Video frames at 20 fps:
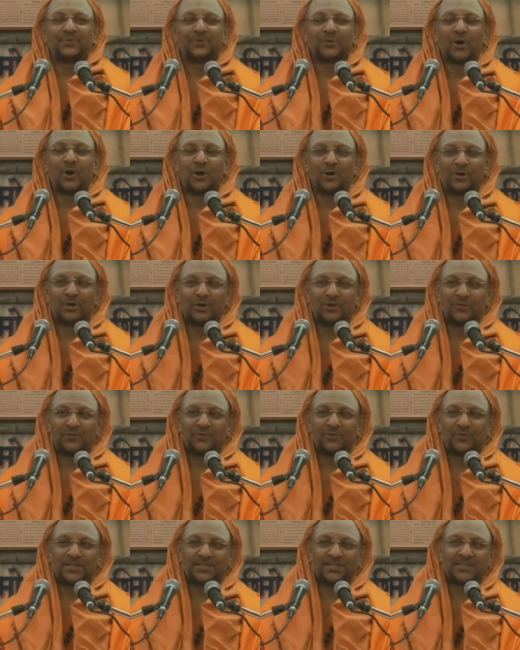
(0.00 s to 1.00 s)
So all
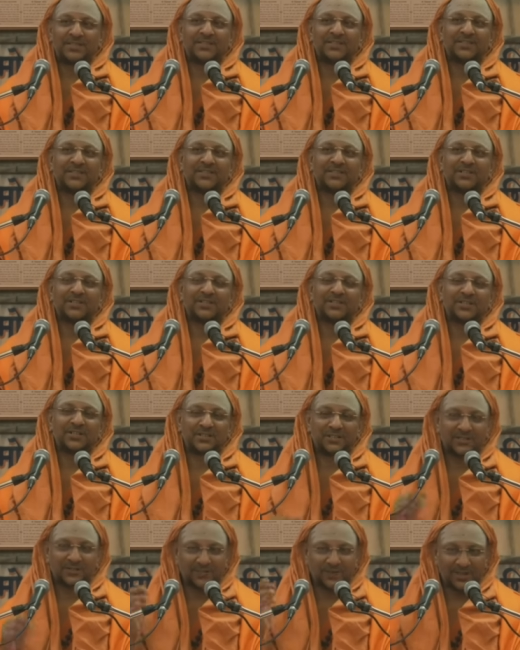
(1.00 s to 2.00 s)
of us,
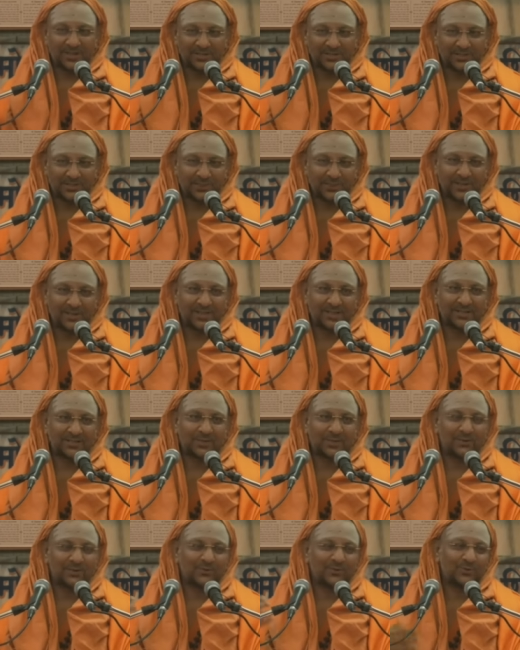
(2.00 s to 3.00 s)
Shivanji Maharaj
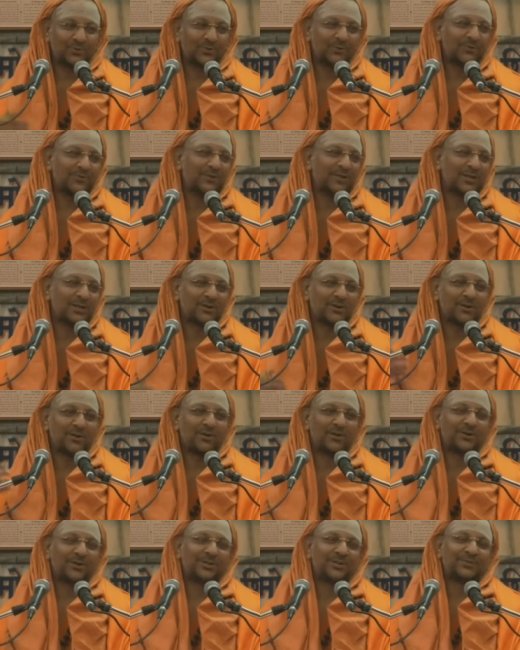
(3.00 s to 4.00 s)
also, we are
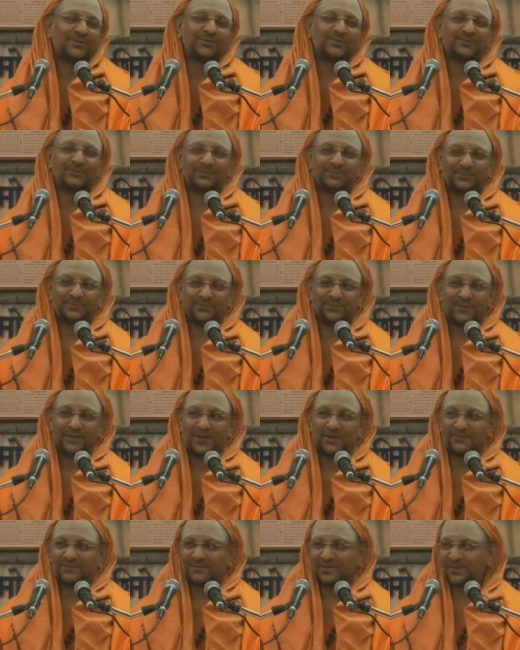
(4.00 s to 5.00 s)
all
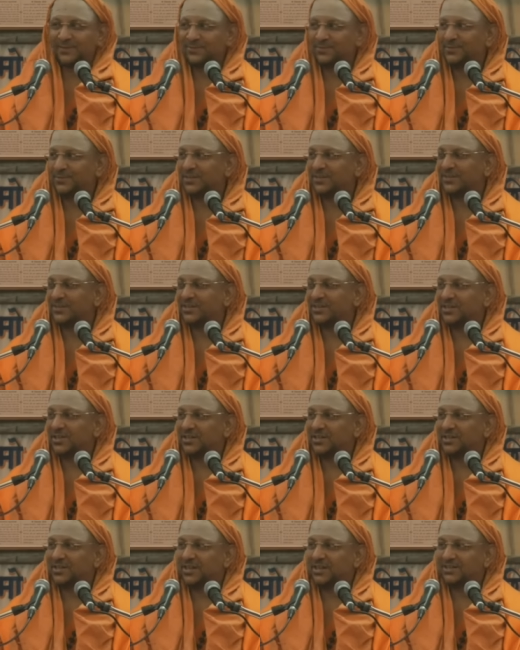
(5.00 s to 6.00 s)
have come in the
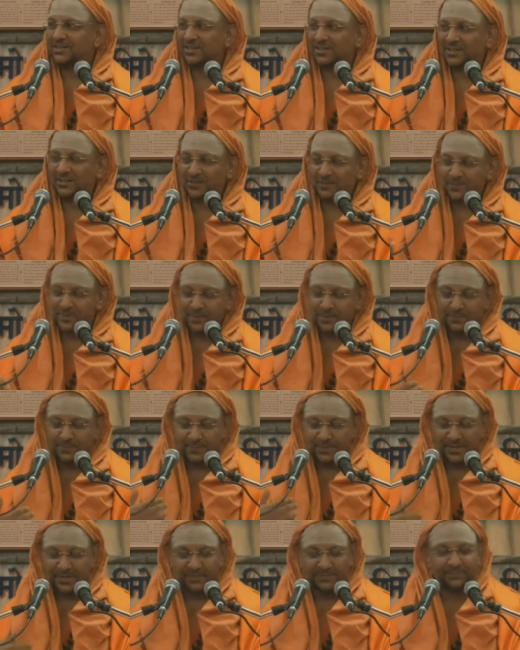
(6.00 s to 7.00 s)
Shankaracharya
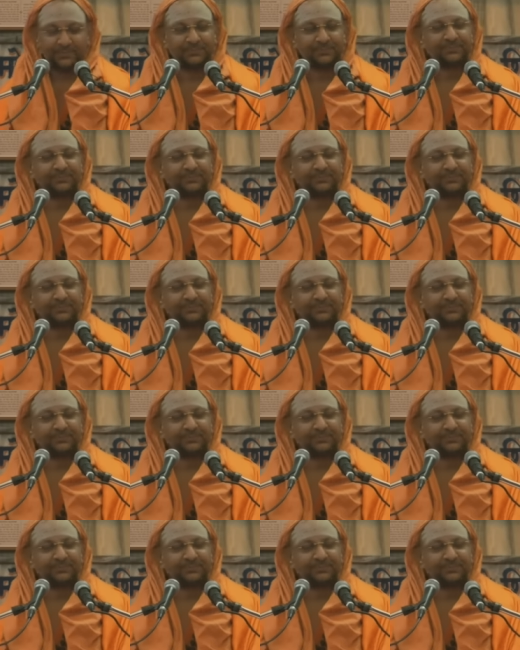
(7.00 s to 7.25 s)
Parampara.